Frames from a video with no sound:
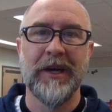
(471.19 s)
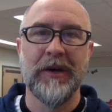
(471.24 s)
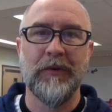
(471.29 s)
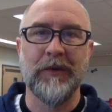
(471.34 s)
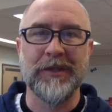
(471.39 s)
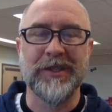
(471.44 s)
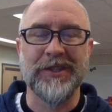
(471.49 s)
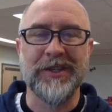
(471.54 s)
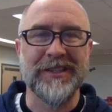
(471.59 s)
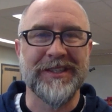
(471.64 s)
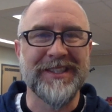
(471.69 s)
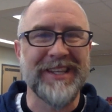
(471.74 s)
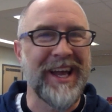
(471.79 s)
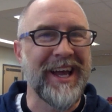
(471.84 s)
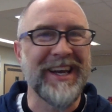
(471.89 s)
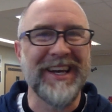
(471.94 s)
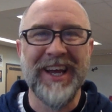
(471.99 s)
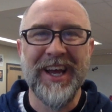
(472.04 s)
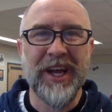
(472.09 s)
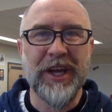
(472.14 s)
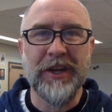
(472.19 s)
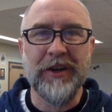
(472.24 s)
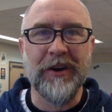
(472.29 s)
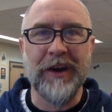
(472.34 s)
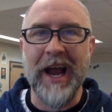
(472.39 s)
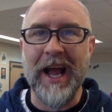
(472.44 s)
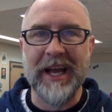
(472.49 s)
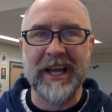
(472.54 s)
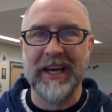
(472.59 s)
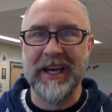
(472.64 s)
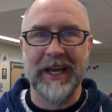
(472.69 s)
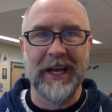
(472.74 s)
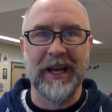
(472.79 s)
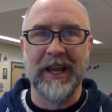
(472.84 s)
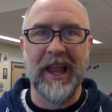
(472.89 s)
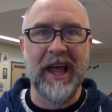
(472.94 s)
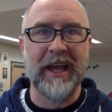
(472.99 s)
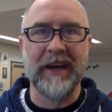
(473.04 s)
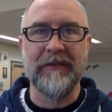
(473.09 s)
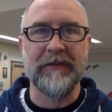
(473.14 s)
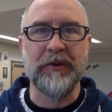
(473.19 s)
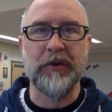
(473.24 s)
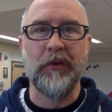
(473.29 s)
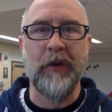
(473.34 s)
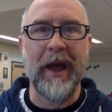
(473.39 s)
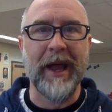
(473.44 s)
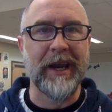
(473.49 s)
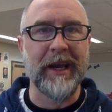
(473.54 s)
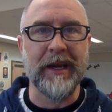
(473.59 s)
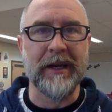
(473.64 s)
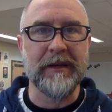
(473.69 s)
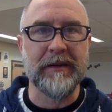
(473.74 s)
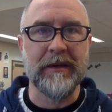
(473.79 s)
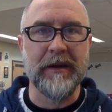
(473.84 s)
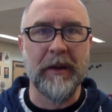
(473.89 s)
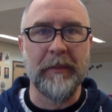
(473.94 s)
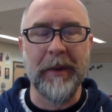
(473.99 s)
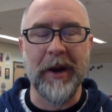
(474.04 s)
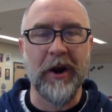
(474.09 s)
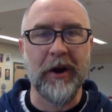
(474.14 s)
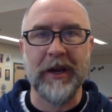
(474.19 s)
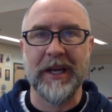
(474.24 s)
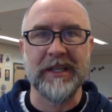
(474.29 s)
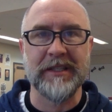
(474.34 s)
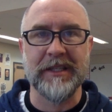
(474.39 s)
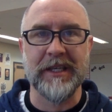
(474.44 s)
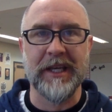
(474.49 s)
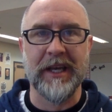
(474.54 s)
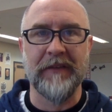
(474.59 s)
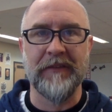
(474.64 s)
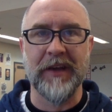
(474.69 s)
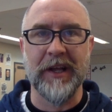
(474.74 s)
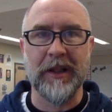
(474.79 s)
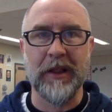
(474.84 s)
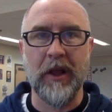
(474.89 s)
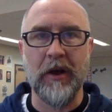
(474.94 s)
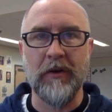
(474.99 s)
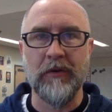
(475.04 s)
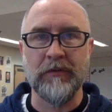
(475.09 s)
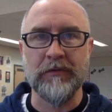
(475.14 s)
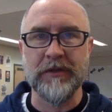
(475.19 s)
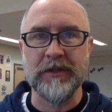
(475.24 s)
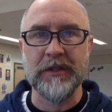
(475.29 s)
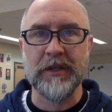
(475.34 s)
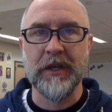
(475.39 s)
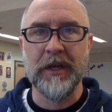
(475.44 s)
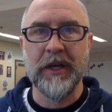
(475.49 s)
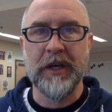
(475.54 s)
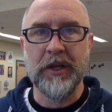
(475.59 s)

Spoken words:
which just said, you're not going to get a line of credit. America isn't giving loans.